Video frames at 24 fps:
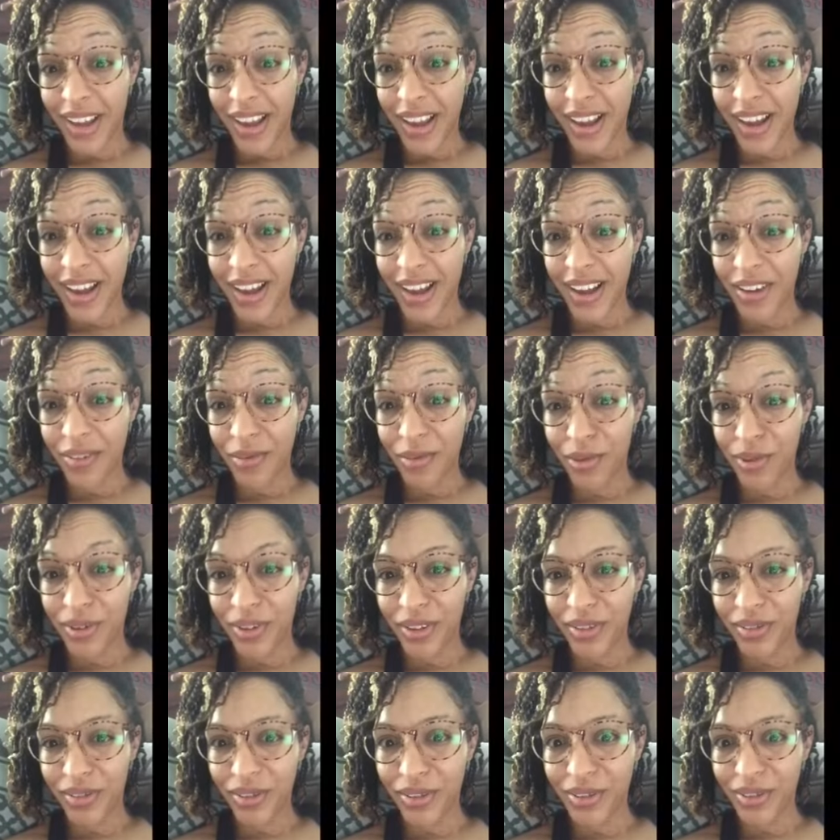Hi
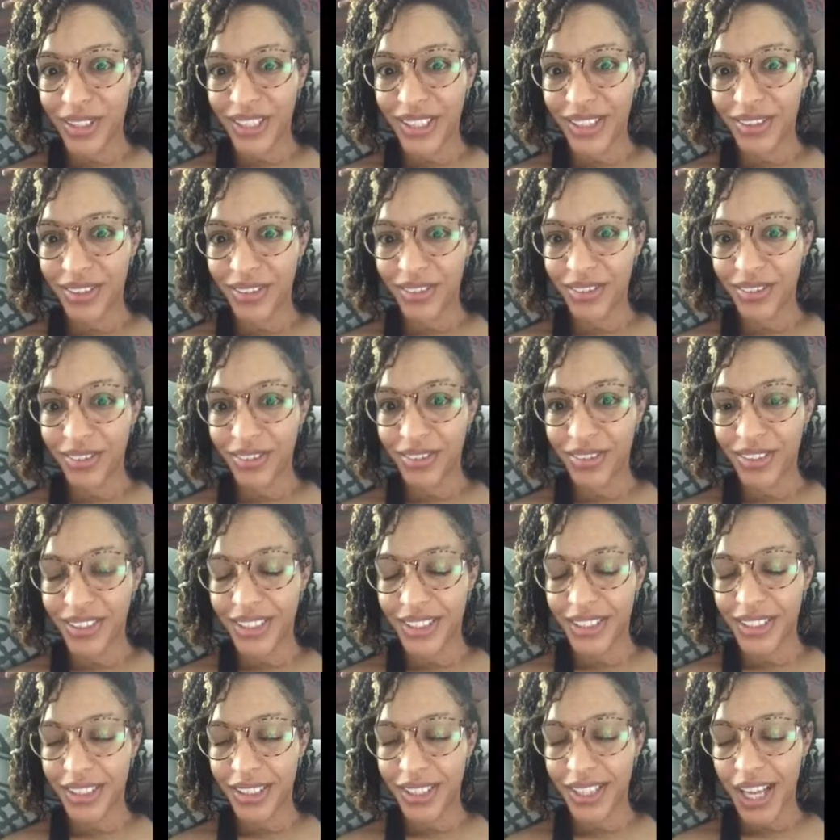Royal
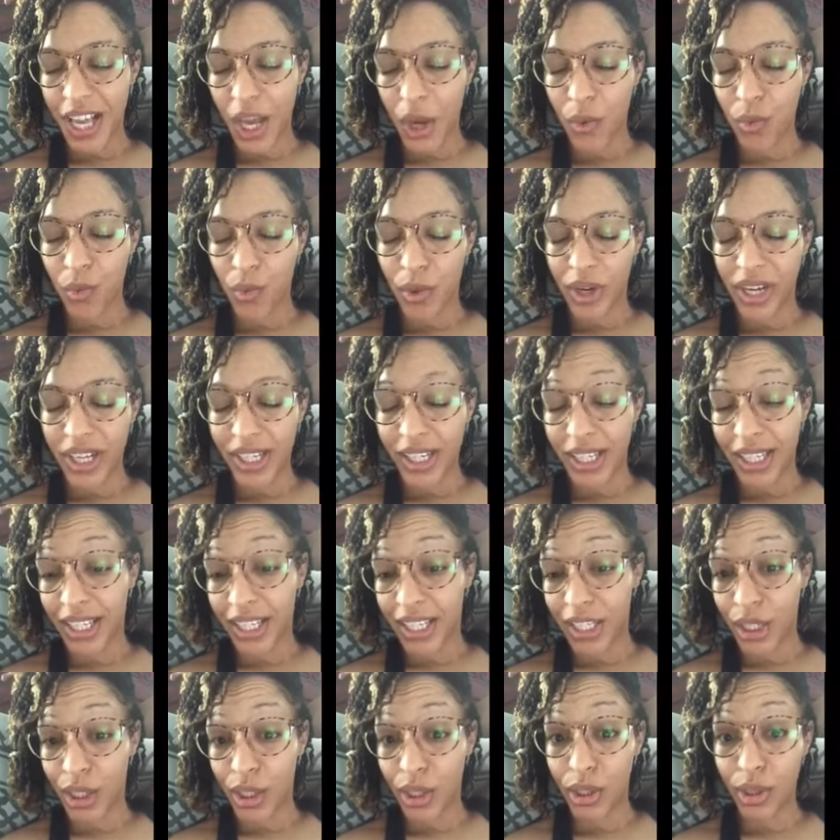Loyals, what
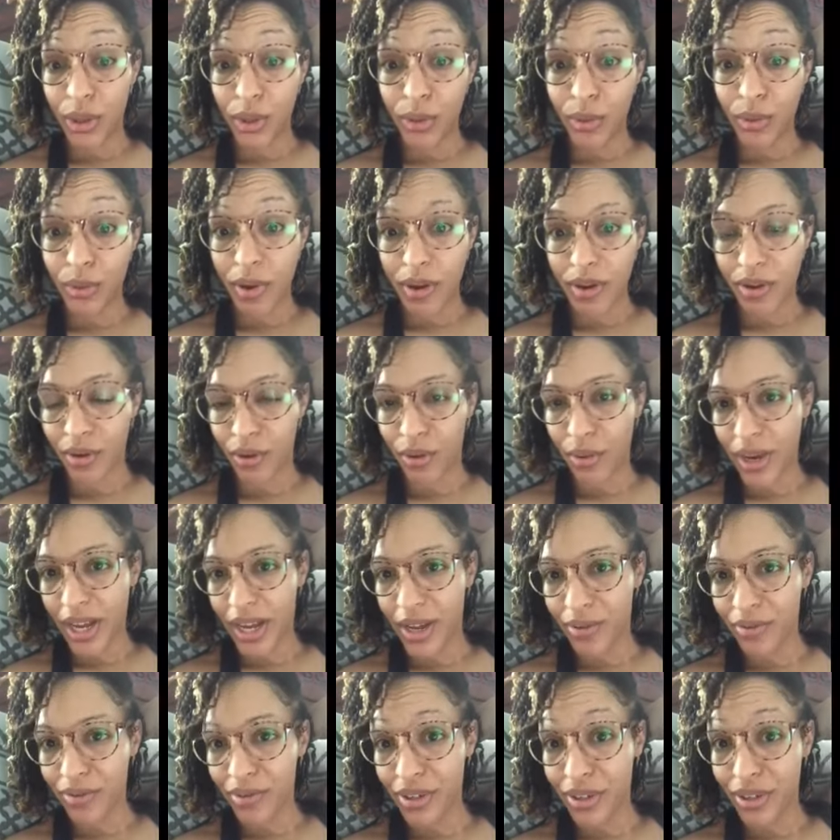it do, Crown
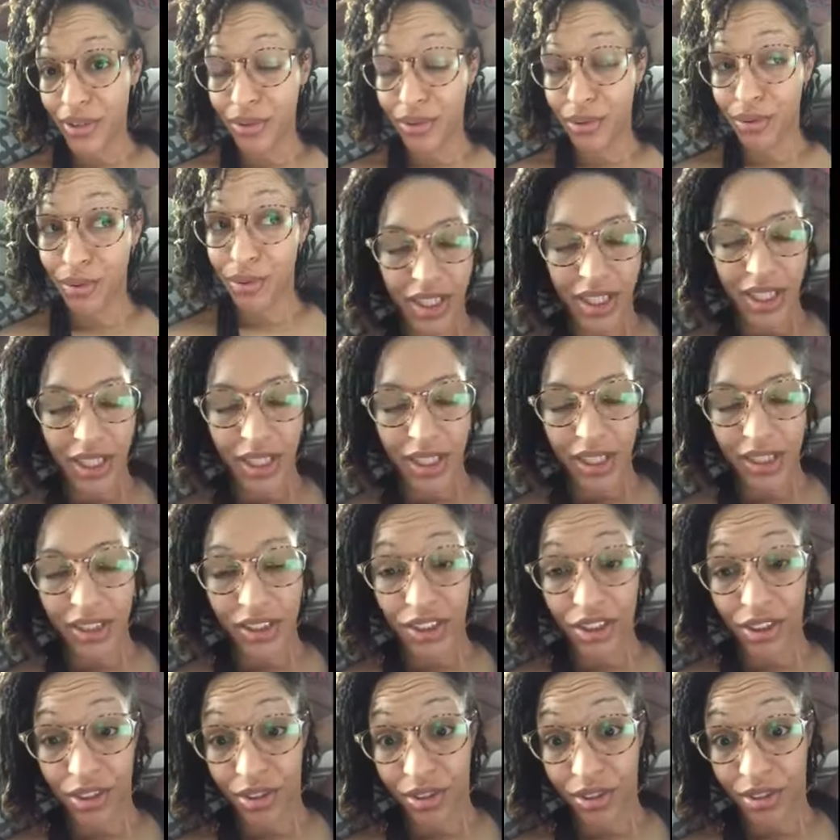Crew?
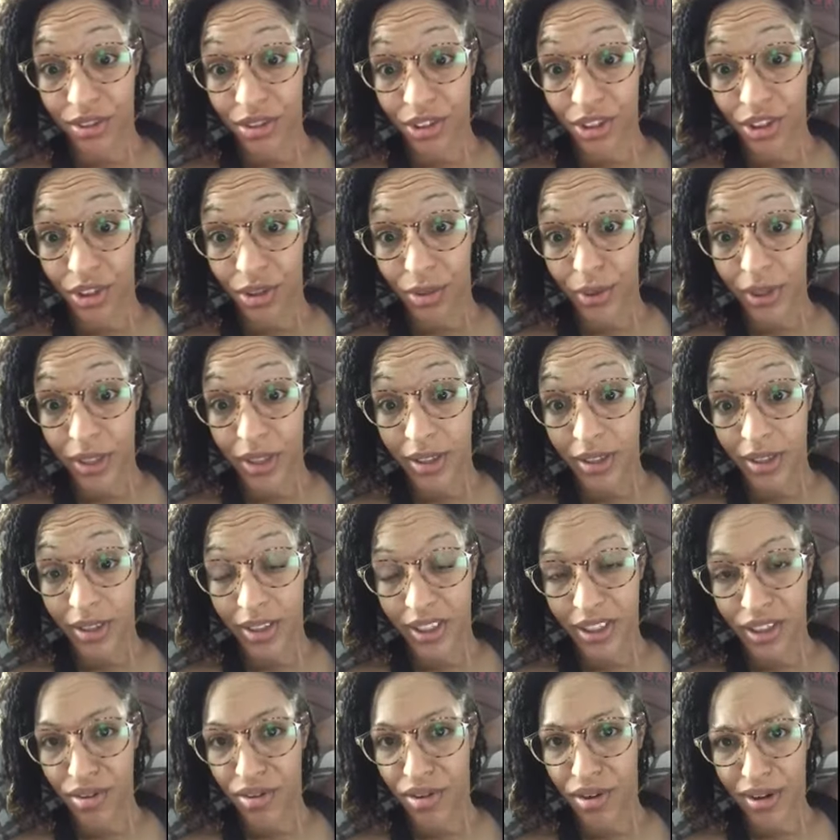It's your girl Shequita,
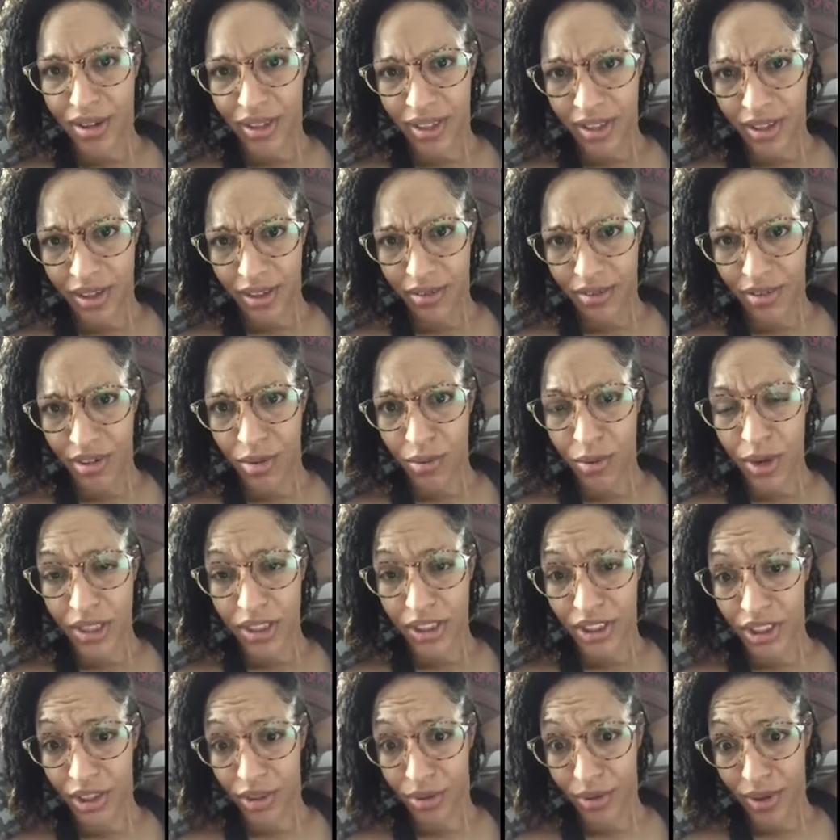and you already know you're
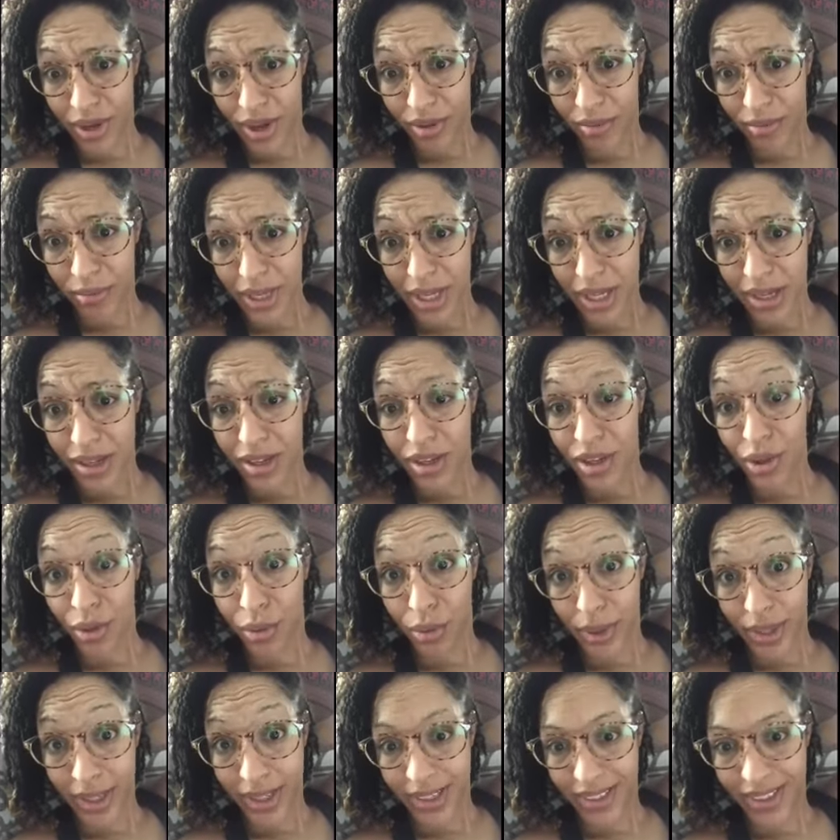watching Crown Me,
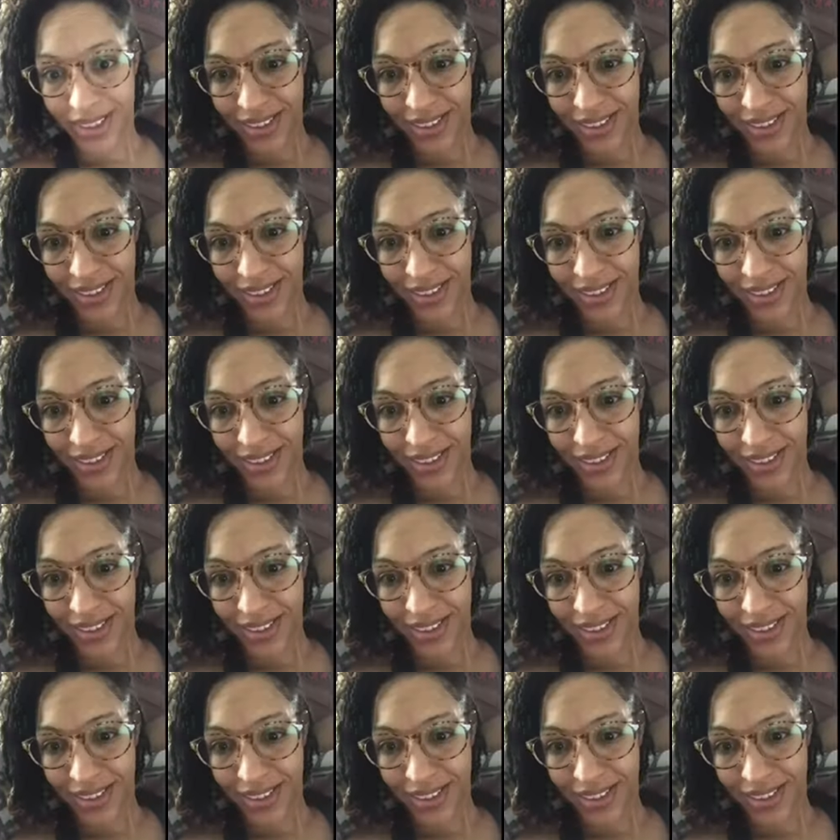Quita.